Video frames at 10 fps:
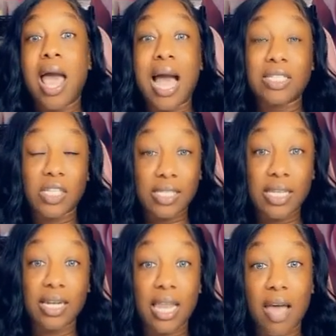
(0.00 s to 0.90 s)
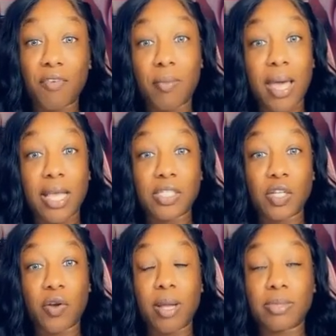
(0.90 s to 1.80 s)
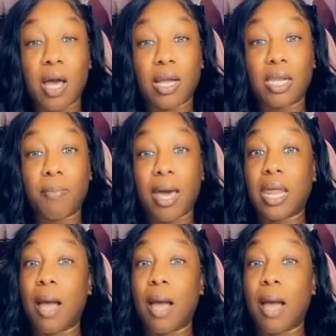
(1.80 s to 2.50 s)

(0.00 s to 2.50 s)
I just did a live on my Instagram talking about it.